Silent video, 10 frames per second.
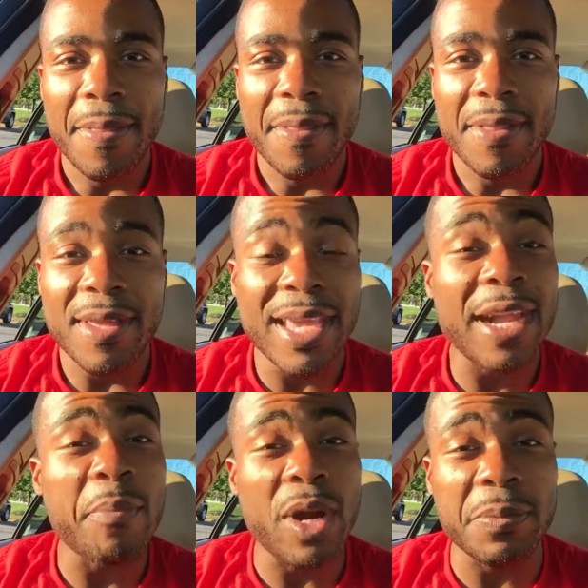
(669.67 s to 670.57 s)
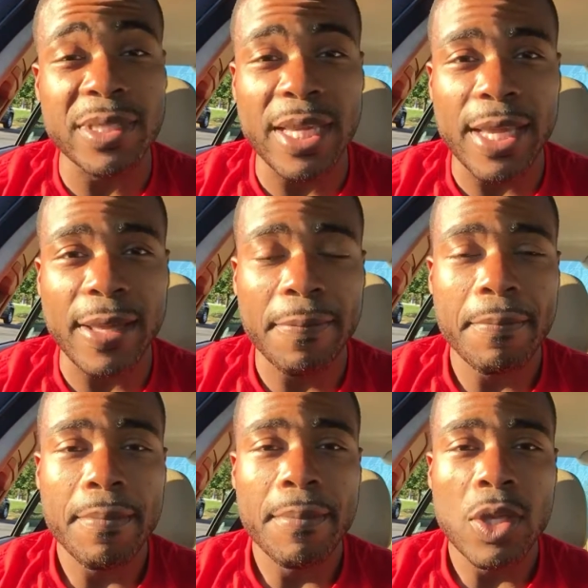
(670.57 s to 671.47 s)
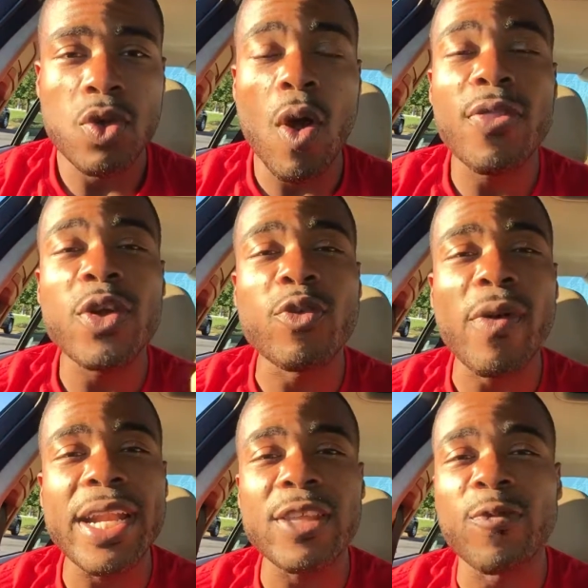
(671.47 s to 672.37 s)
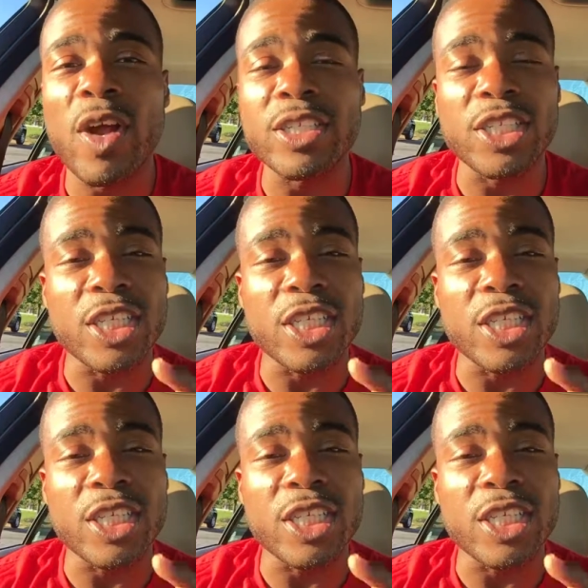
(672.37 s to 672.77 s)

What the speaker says: You hear what I'm saying? You are the greatest version.